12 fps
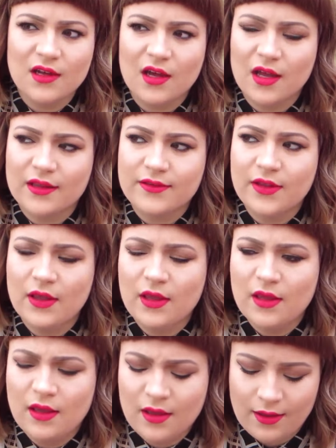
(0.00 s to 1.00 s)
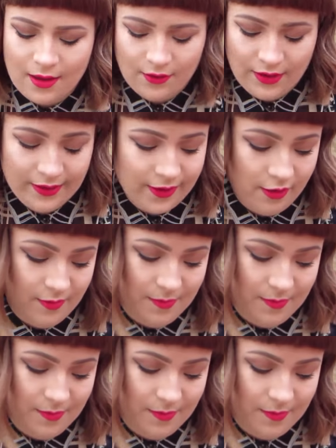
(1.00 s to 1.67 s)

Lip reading: I can't remember.